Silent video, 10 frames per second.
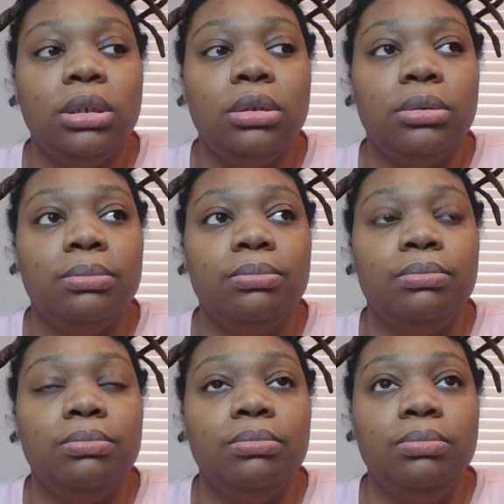
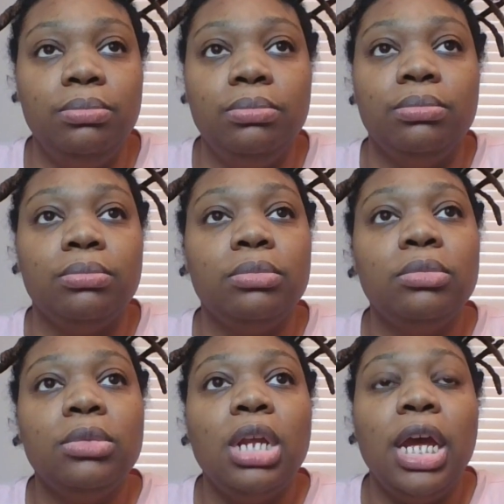um,
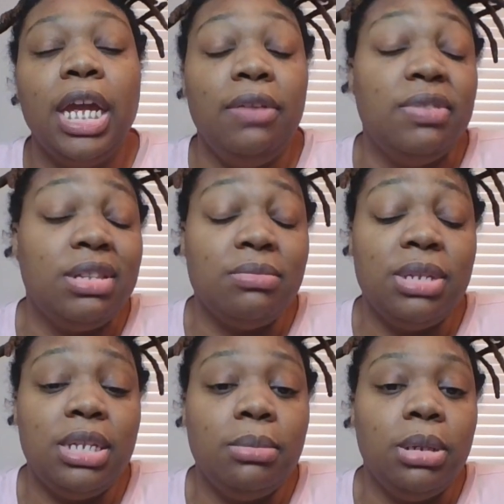even some
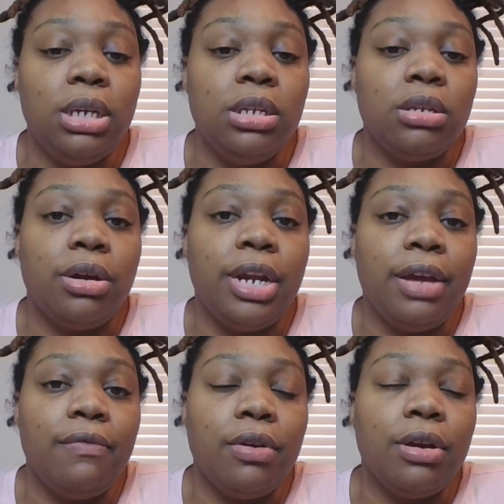siblings or
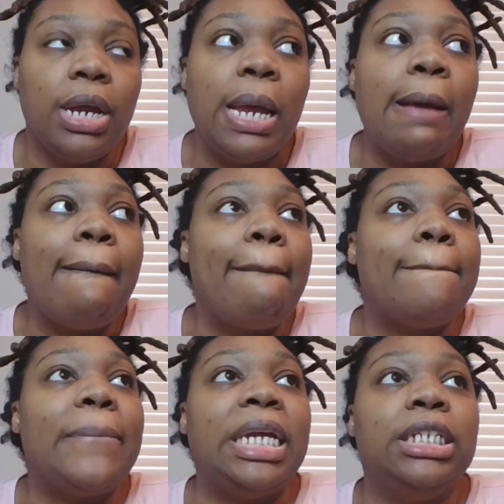whatever.
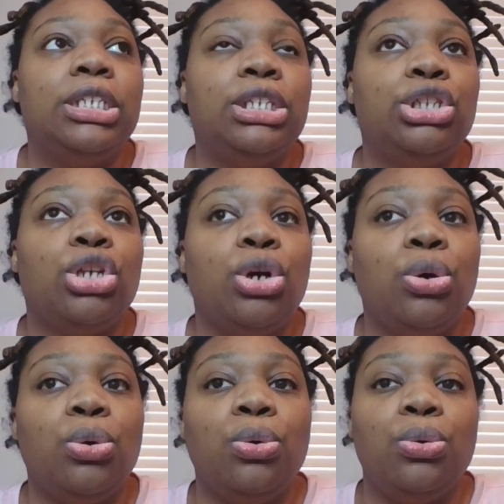And
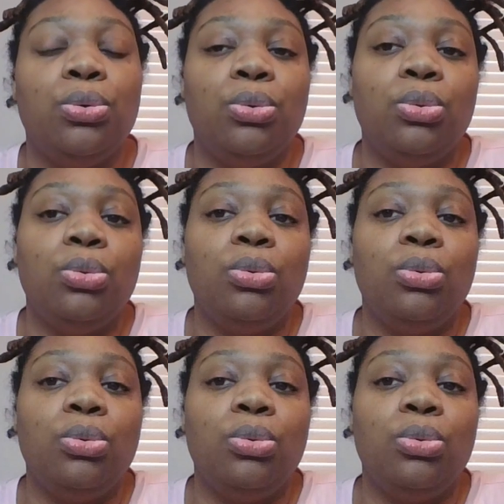so